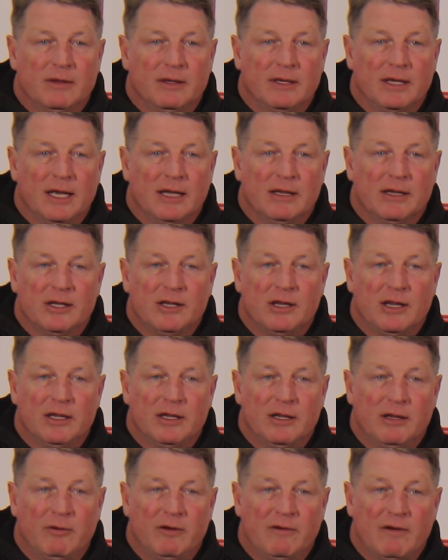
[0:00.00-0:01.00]
Again,
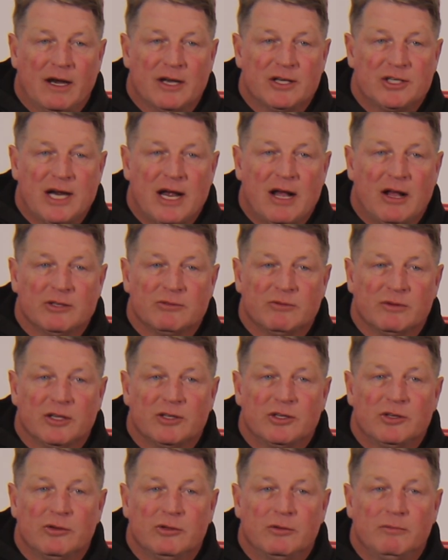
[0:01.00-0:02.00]
we've got a challenge with
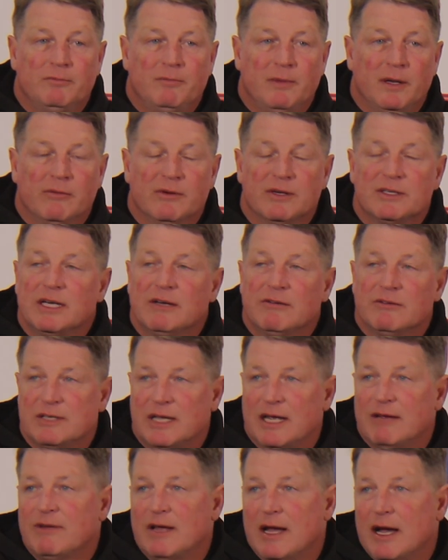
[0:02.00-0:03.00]
the two big receivers
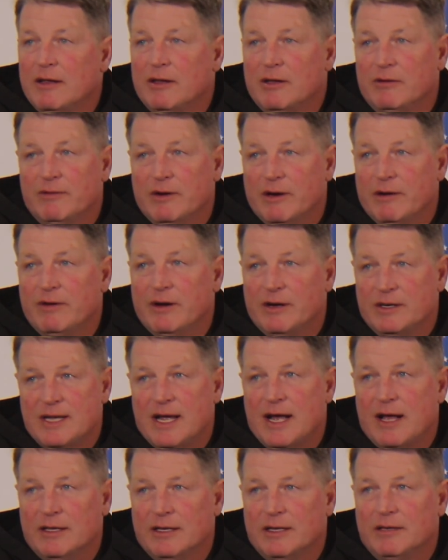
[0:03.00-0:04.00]
they've got. They're very, very
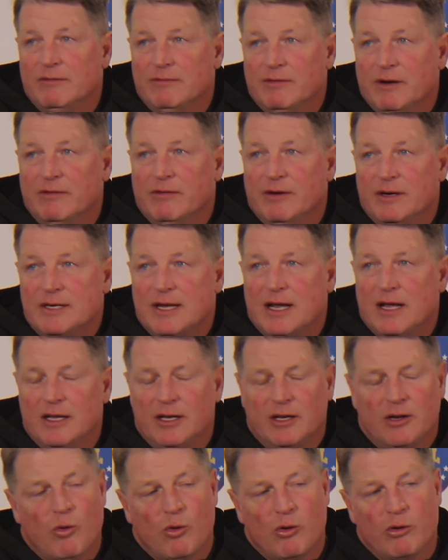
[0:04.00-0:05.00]
talented. Very, very
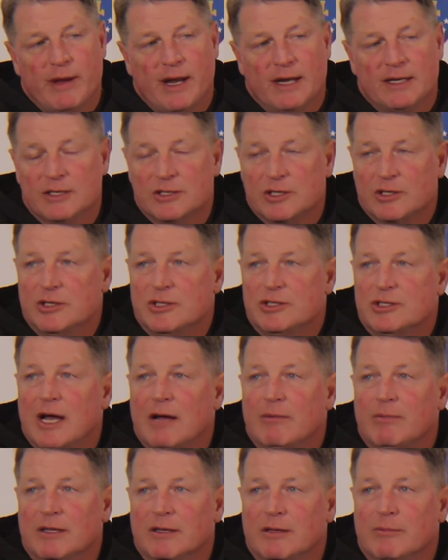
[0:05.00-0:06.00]
talented. And quarterback does a good
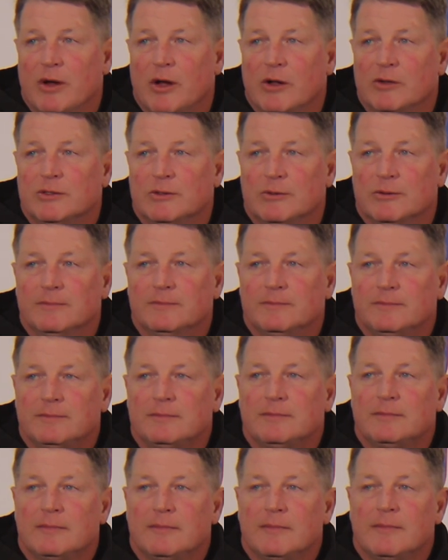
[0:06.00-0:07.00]
job getting the ball to
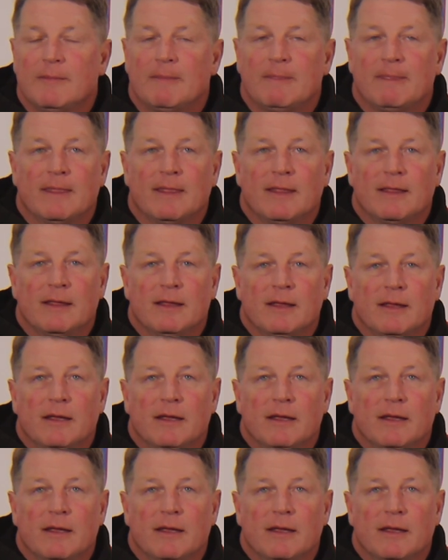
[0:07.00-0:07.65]
them.